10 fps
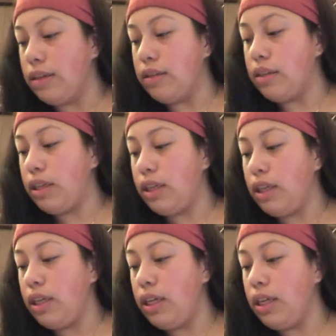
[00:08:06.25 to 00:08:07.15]

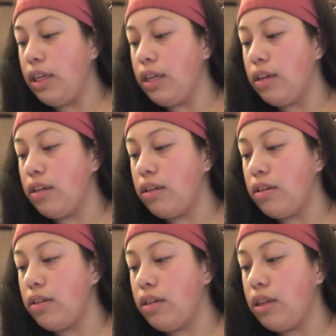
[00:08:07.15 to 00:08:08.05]
He,
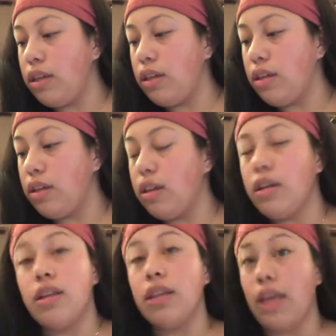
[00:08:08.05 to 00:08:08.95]

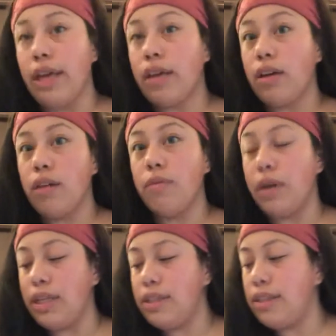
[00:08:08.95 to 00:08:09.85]
like,
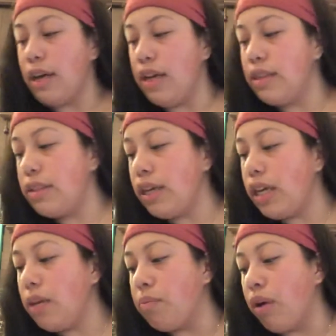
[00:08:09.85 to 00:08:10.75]
when it says
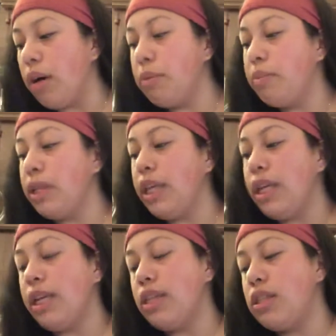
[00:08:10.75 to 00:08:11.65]
he probably
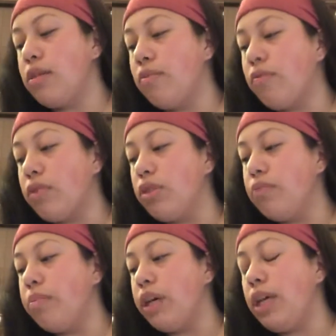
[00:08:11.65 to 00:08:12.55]
needed some fruit,
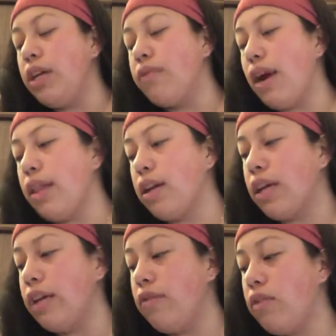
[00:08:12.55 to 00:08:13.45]
but he'd rather
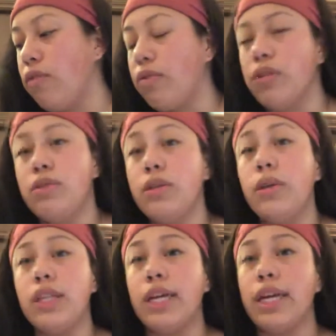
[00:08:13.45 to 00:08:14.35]
give the fruit to
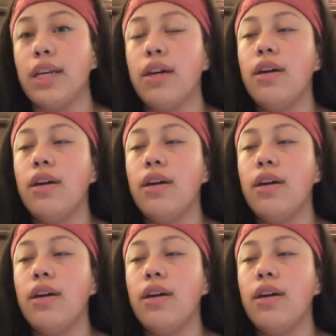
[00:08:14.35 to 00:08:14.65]
Helene.